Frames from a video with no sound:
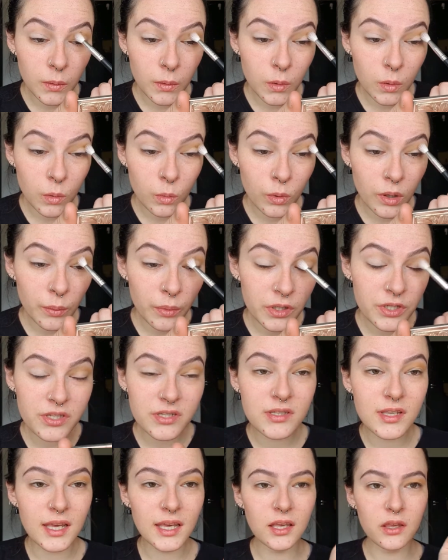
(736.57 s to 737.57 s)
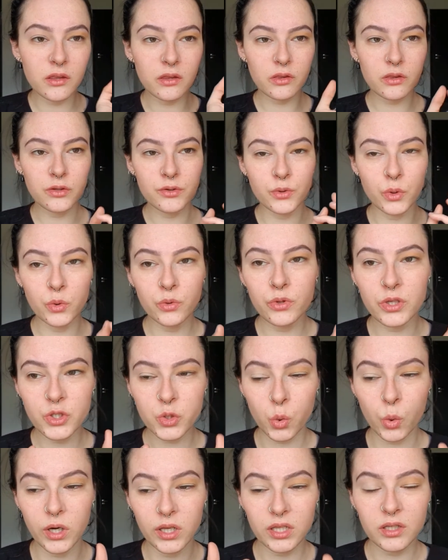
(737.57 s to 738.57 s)
We would just like throw the
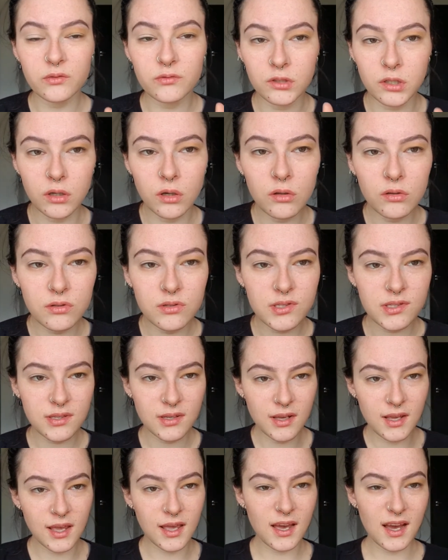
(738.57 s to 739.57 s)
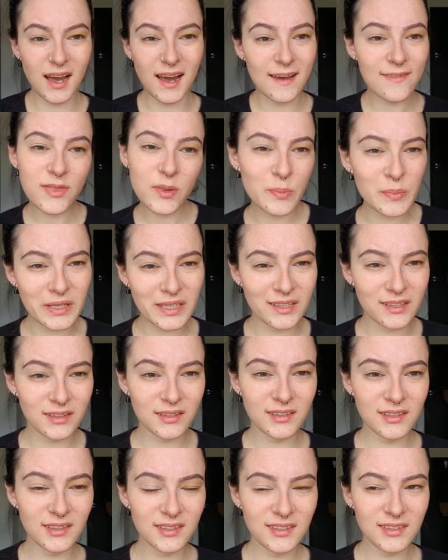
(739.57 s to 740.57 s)
toilet rolls at the bin,